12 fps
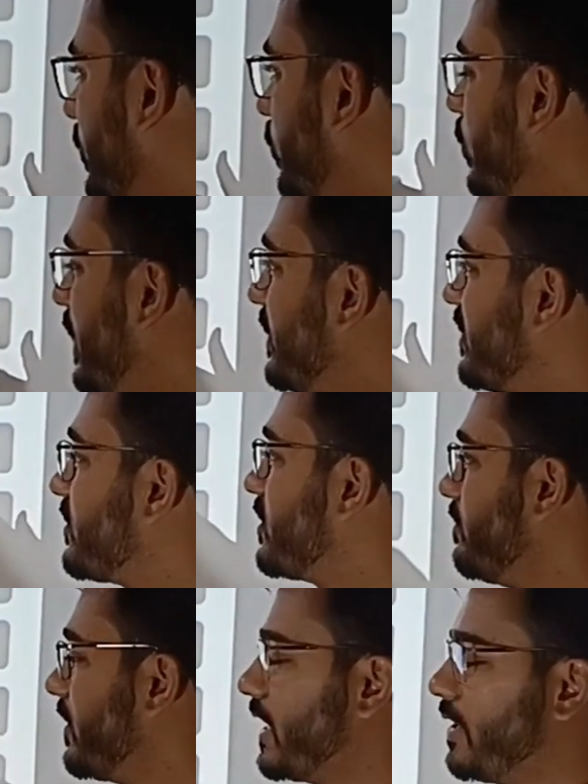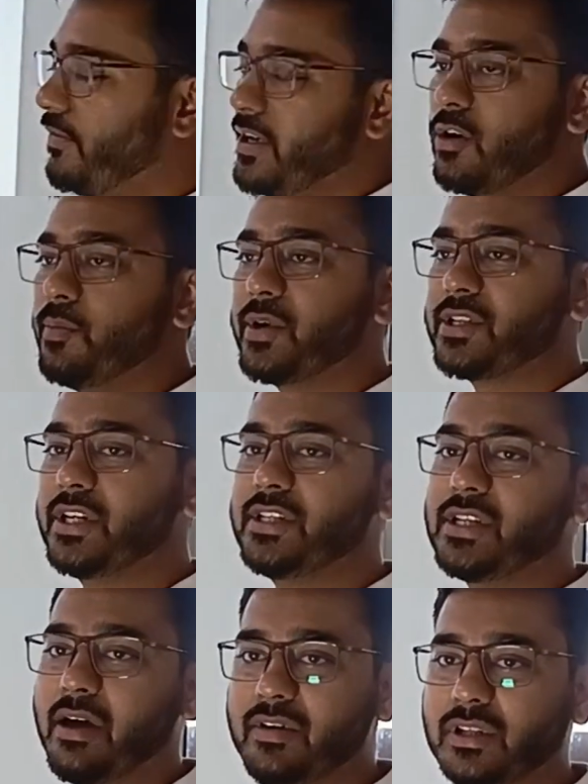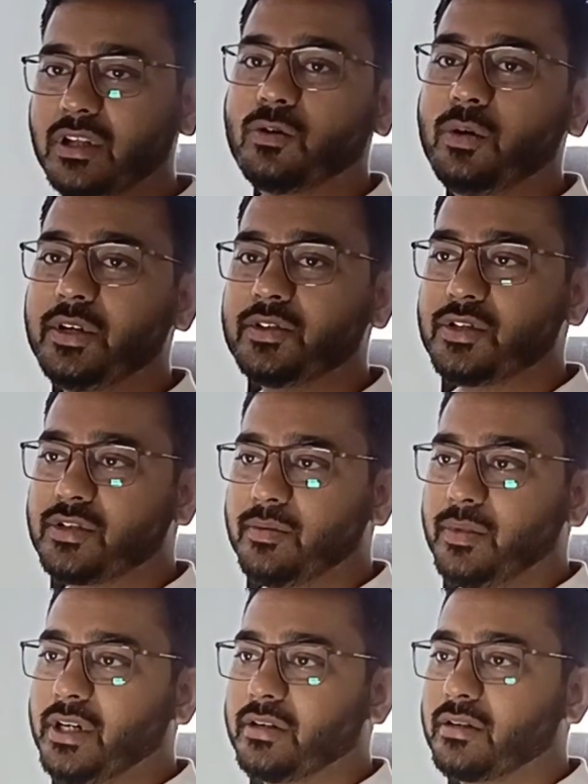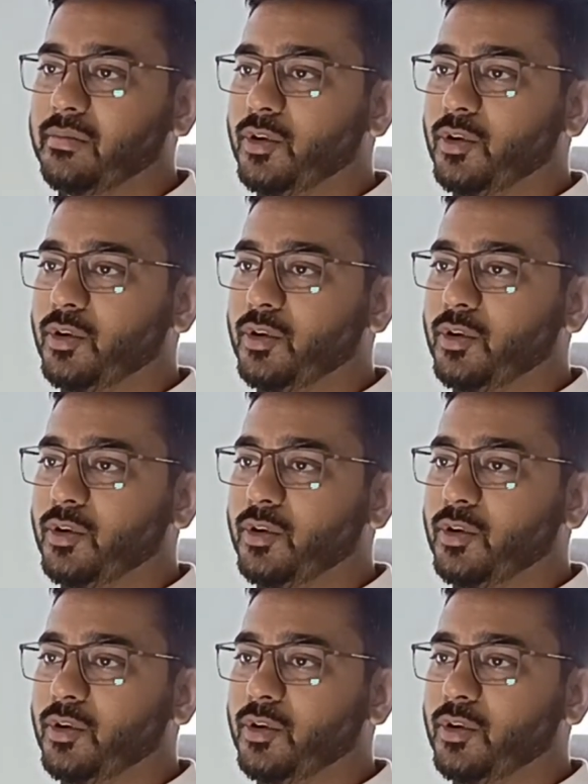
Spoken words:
Cooling system, every compressor is having the cooling system in it,